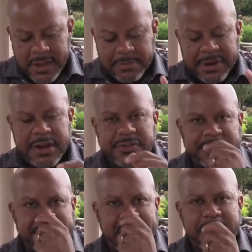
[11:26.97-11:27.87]
But here's
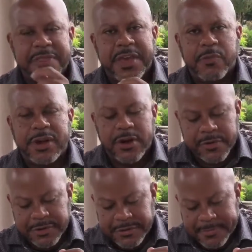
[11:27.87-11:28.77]
the second thing we
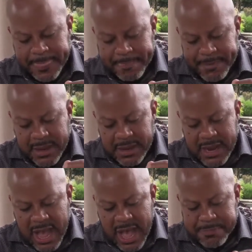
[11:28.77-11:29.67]
notice.
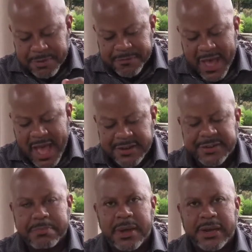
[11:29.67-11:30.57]
God
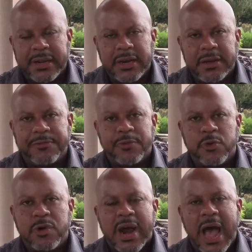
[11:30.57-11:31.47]
provides abundantly
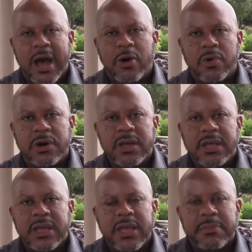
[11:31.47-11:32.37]
for our
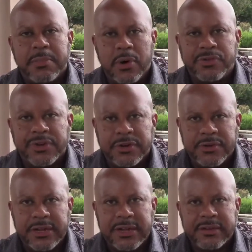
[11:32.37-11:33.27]
emotional
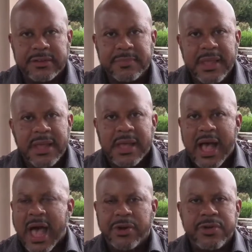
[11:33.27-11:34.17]
needs.
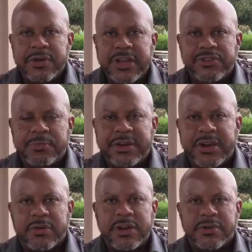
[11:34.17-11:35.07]
I know you need your
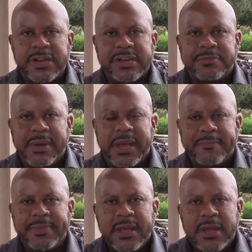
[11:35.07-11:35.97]
material needs
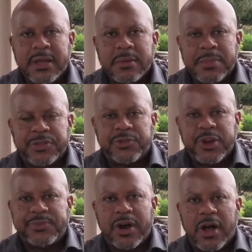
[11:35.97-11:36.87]
met, but the
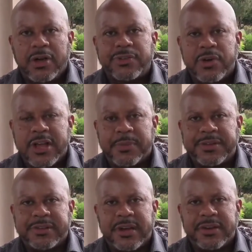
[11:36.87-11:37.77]
scripture also helps
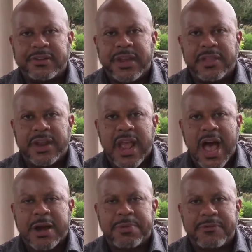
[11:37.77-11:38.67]
us to understand that
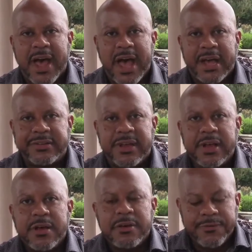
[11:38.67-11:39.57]
God provides
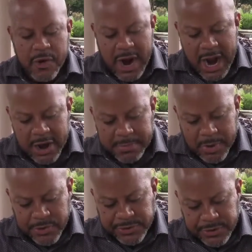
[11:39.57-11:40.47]
for our
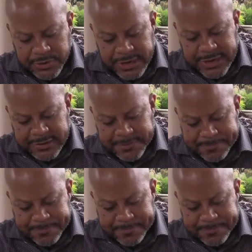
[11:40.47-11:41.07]
emotional needs.